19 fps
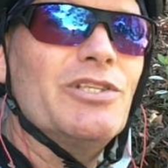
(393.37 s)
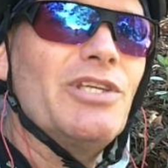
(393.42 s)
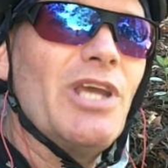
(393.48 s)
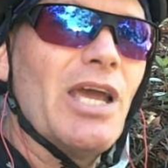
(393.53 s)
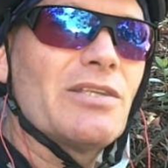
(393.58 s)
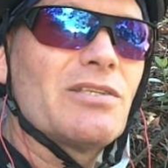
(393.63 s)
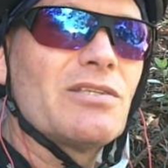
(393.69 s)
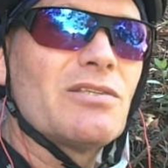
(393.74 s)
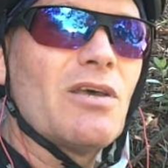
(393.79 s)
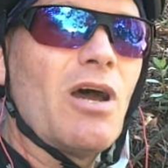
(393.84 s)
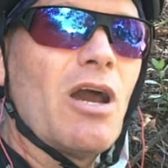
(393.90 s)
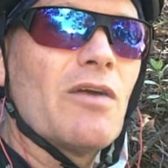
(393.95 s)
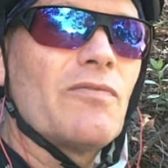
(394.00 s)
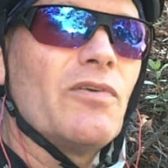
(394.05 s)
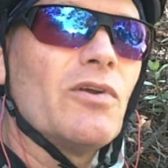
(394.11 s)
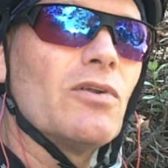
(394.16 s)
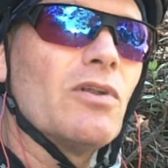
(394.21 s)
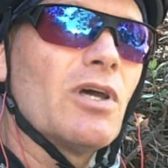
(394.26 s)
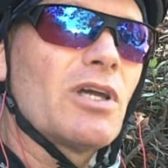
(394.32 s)
Chances are,
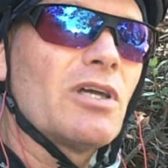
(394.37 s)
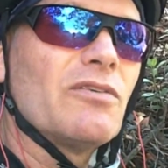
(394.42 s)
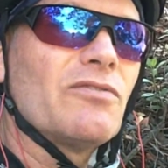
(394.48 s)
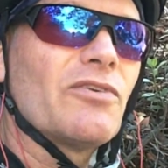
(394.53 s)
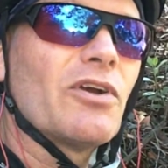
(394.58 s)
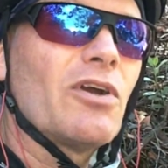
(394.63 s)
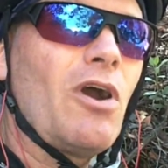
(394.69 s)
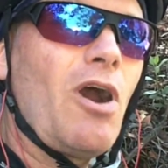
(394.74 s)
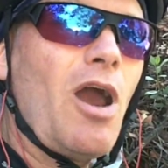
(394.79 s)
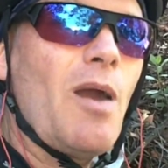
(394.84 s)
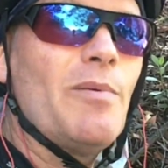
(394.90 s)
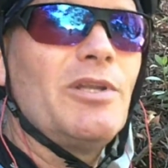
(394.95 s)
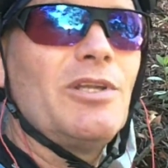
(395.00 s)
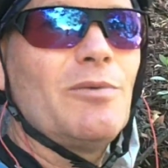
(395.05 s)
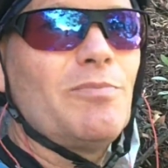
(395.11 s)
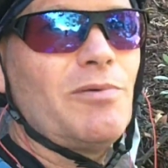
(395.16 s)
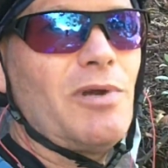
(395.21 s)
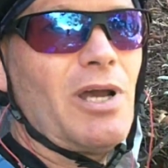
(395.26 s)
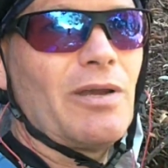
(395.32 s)
if you're looking for carbon,
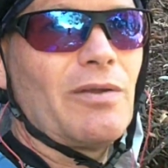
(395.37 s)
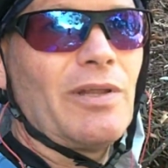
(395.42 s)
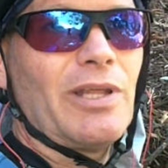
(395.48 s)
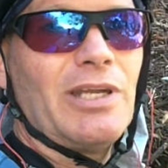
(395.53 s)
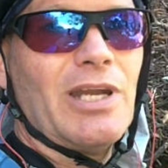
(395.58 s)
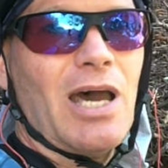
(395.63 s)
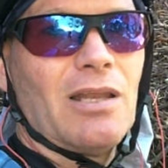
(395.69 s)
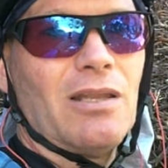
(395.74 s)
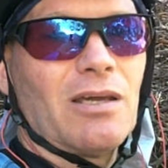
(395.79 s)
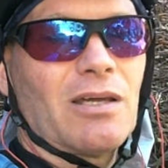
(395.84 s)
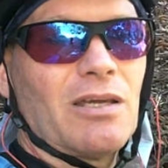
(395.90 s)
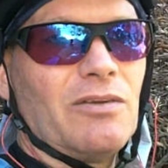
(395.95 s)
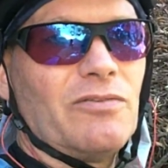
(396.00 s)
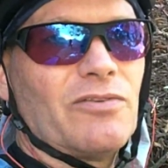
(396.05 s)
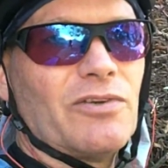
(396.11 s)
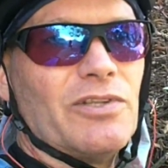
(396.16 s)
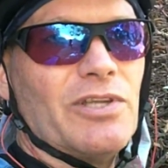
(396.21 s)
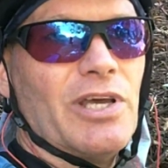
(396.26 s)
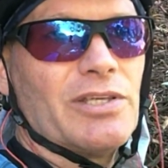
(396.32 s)
you're probably not looking
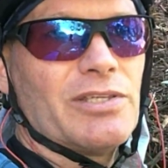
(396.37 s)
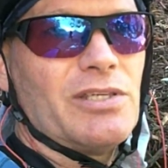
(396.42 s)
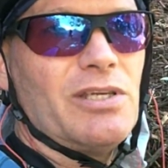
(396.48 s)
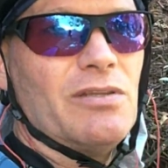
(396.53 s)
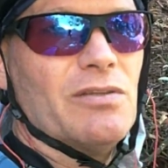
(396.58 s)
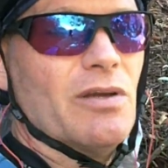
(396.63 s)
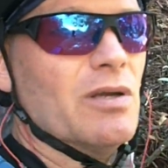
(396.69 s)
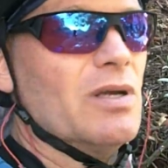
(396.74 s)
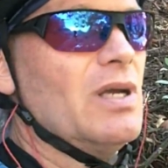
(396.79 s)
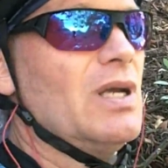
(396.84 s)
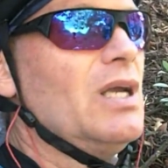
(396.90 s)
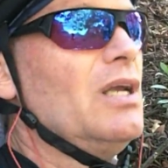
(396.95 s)
for this either.